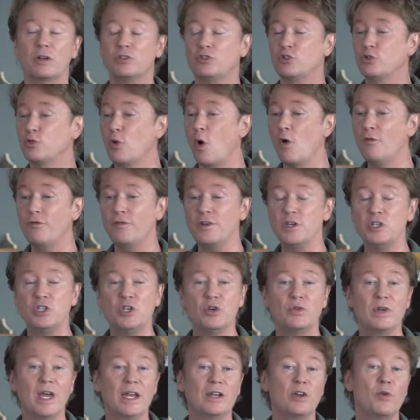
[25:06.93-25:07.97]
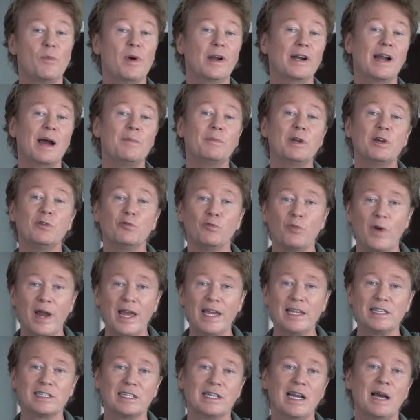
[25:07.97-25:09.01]
trophies you get, no matter how many
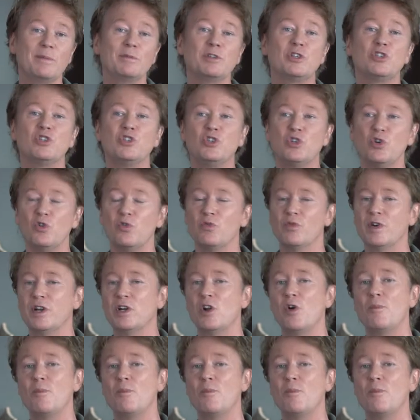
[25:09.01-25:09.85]
rings and how much jewelry,